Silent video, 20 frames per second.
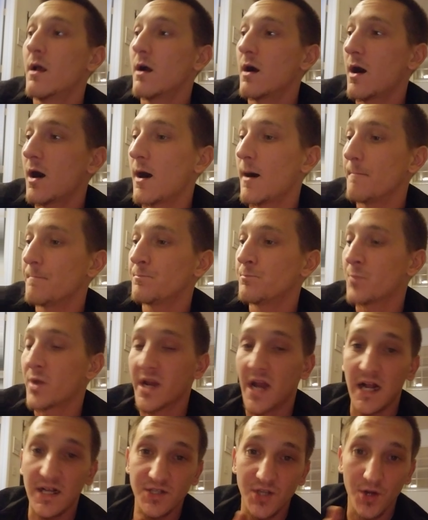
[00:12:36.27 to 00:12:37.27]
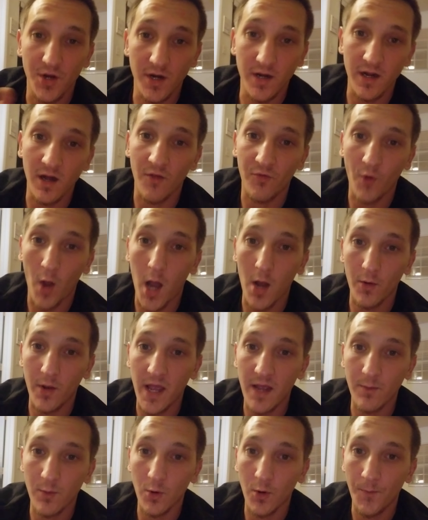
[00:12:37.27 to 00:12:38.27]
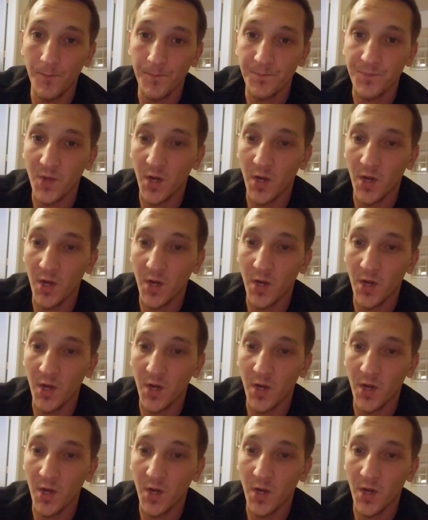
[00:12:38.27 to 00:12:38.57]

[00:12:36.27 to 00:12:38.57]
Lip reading: But yeah, so you're going to need a throttle cable.